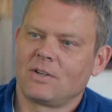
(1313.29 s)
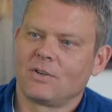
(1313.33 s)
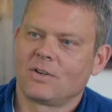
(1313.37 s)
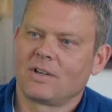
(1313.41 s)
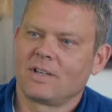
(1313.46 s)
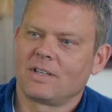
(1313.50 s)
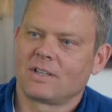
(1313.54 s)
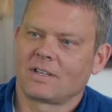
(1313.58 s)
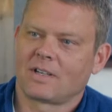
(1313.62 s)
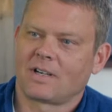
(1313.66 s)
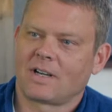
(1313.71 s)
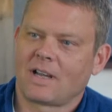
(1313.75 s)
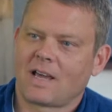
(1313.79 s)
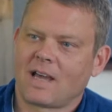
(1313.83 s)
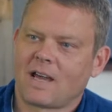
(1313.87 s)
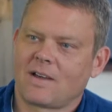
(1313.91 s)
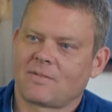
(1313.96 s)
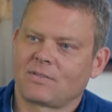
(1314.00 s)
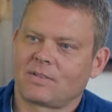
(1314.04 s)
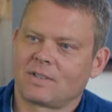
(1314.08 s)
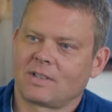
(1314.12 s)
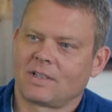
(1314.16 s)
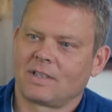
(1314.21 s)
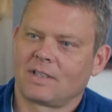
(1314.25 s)
you're either gonna
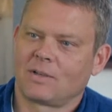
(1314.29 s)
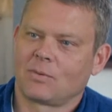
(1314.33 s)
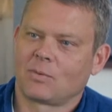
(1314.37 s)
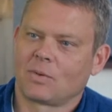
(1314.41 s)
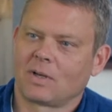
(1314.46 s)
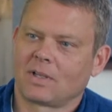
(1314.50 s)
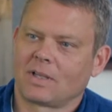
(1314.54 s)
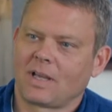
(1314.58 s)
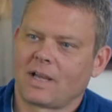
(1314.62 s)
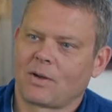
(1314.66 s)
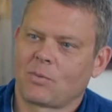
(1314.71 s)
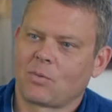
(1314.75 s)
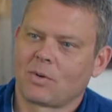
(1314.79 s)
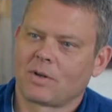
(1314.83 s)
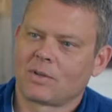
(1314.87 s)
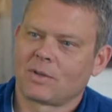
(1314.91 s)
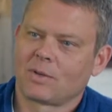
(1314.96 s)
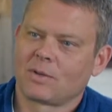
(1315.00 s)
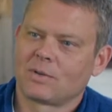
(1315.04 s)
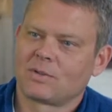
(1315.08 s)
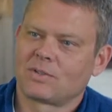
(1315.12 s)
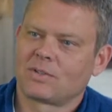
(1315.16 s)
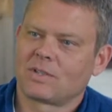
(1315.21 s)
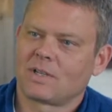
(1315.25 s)
have to get what like one of
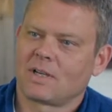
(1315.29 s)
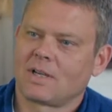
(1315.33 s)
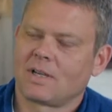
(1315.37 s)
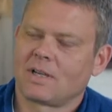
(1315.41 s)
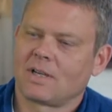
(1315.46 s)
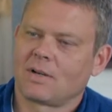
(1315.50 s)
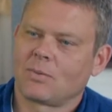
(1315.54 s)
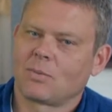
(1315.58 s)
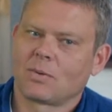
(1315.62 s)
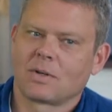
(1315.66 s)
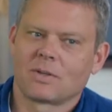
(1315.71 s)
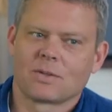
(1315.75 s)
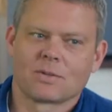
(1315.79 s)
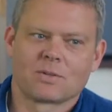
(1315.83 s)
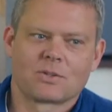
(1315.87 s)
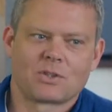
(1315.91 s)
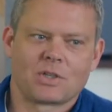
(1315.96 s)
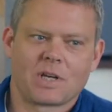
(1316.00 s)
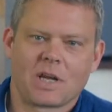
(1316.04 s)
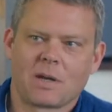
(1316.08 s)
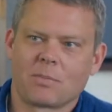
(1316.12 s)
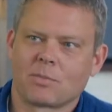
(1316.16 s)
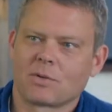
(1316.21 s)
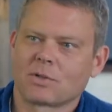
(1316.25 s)
those uh, what are those
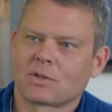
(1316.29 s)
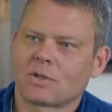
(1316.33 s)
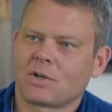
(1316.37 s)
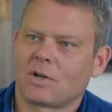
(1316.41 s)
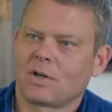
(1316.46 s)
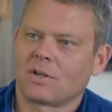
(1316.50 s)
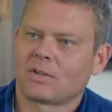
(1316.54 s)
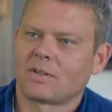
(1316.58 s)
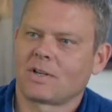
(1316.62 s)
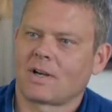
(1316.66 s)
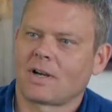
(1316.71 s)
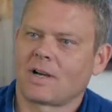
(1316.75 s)
chambers called?